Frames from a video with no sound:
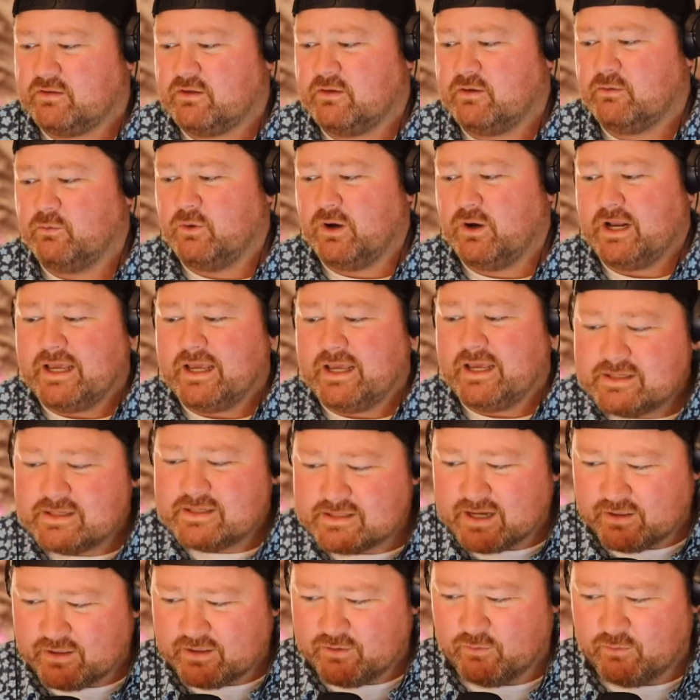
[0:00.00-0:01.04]
What inside
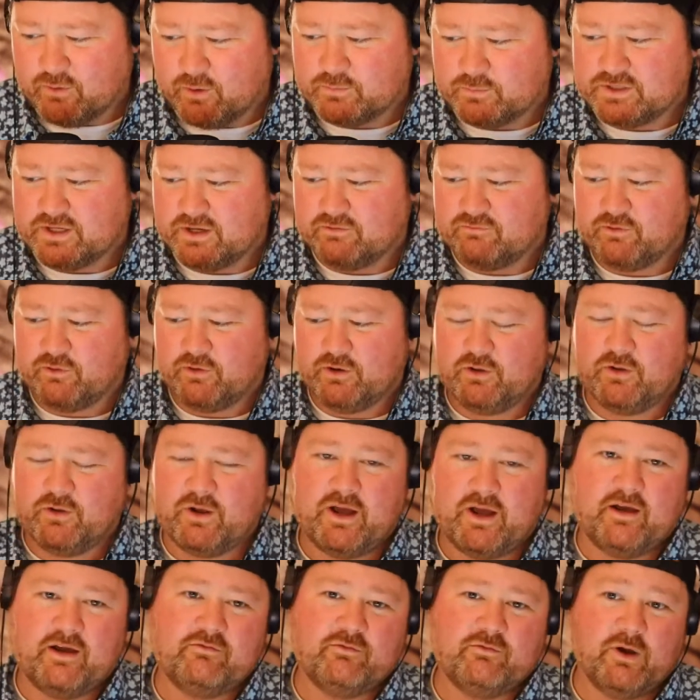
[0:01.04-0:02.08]
the ropes info do you have?
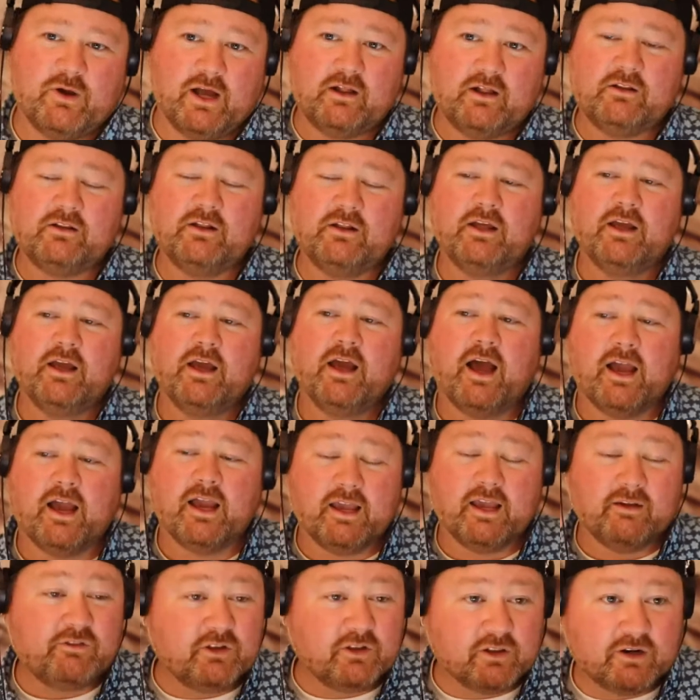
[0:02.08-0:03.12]
Well, I give
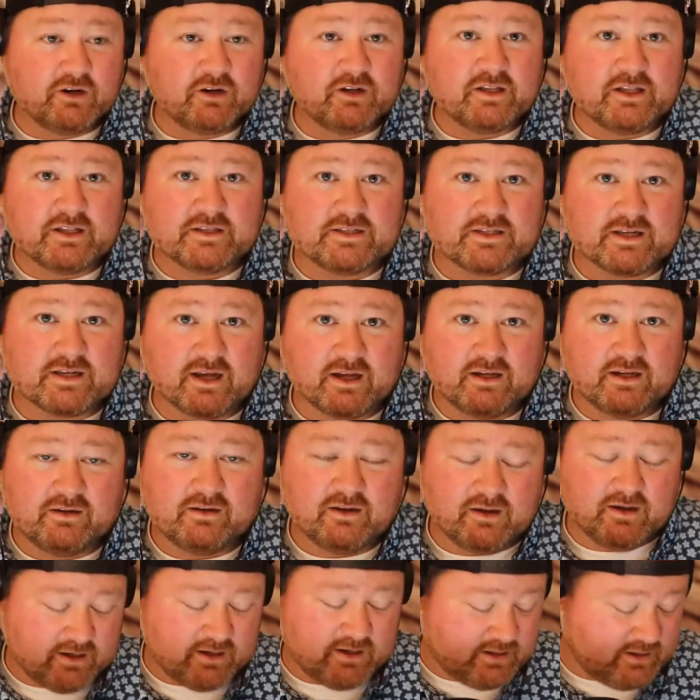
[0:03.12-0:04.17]
you a little insight
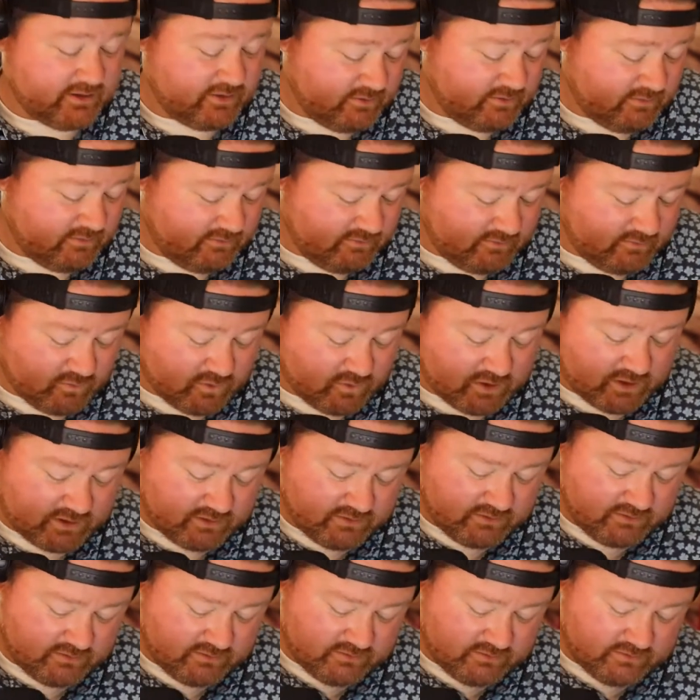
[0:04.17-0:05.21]
on what
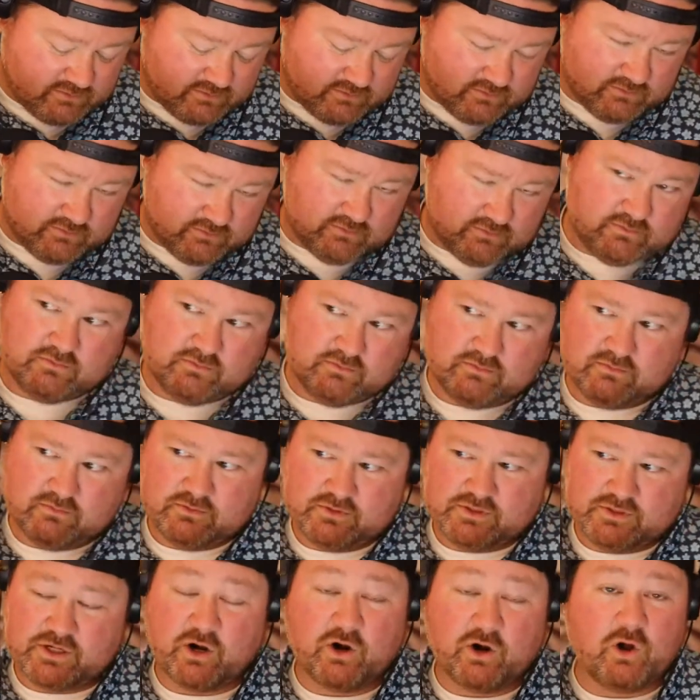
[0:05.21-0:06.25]

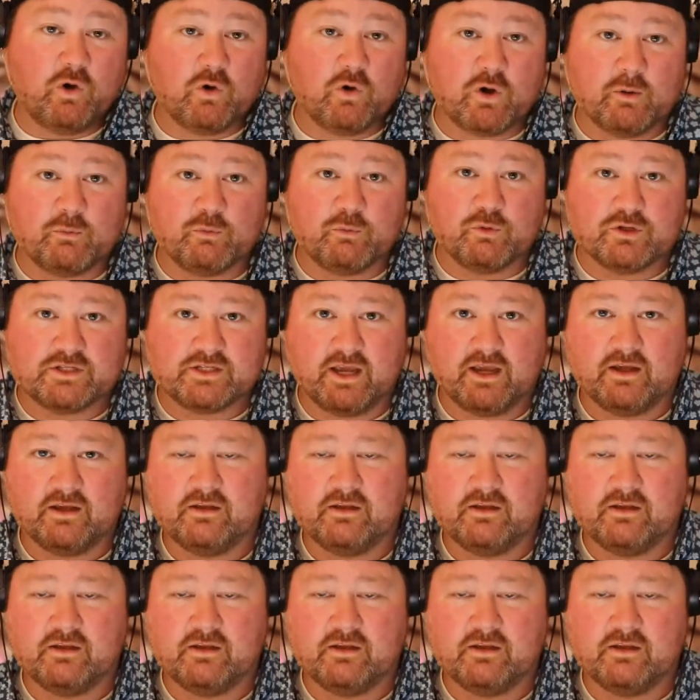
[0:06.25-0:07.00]
Sarah Holcomb was saying,